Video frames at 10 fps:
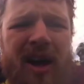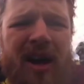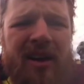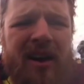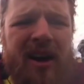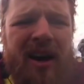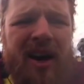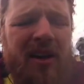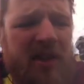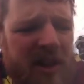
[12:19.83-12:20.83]
And
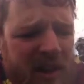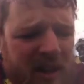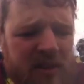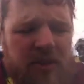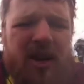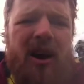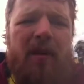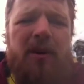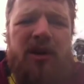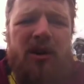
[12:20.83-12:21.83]
I think it gives me an
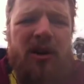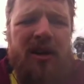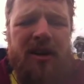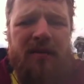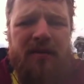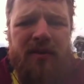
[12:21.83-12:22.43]
opportunity,